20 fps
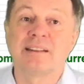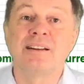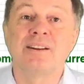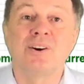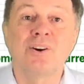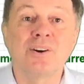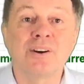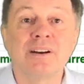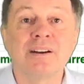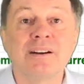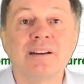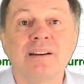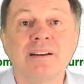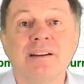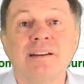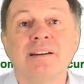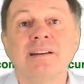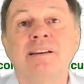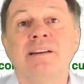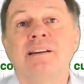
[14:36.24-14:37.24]
longer
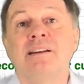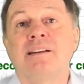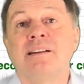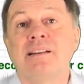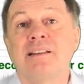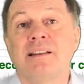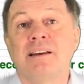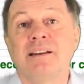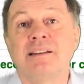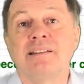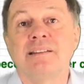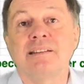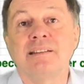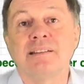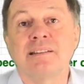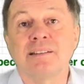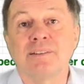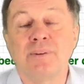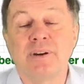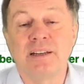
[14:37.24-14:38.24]
than
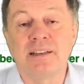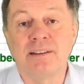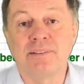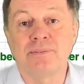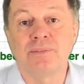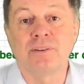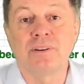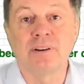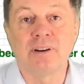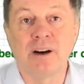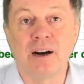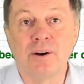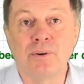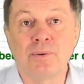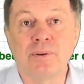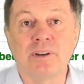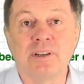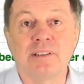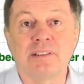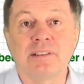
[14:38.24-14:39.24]
this twenty-four
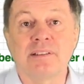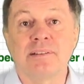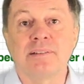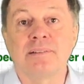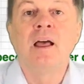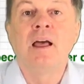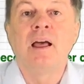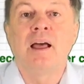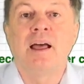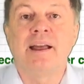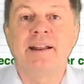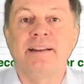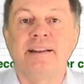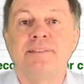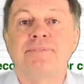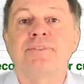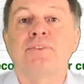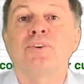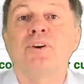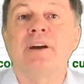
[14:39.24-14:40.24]
hours. And
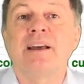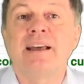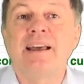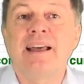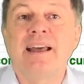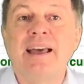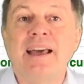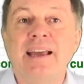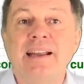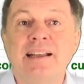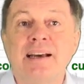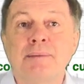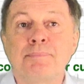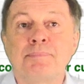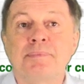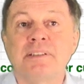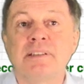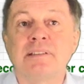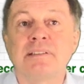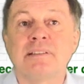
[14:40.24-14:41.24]
if you add
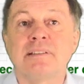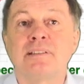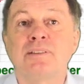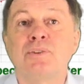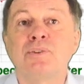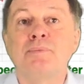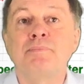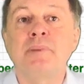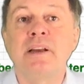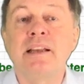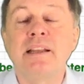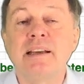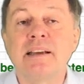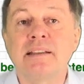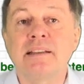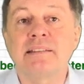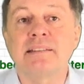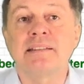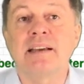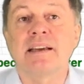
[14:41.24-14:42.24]
up this two
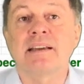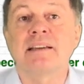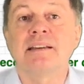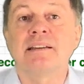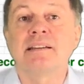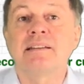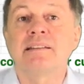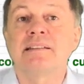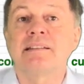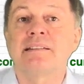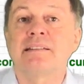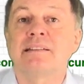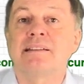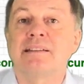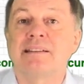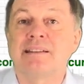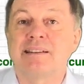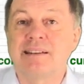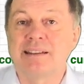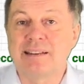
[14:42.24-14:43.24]
milliseconds
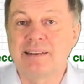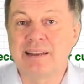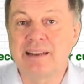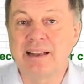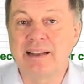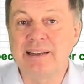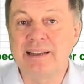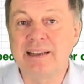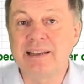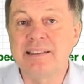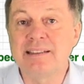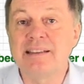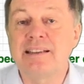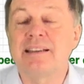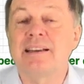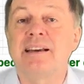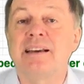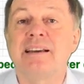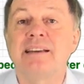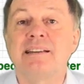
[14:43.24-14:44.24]
and
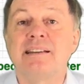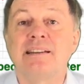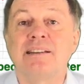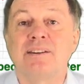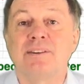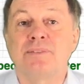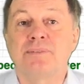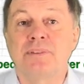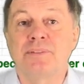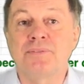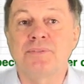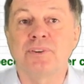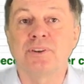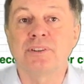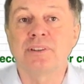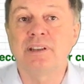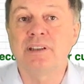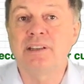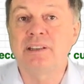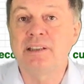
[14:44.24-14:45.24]
integrate it over
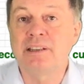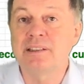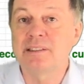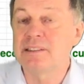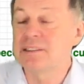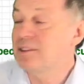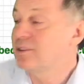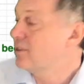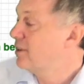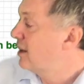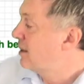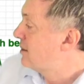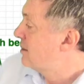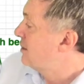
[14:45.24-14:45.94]
forty years, you get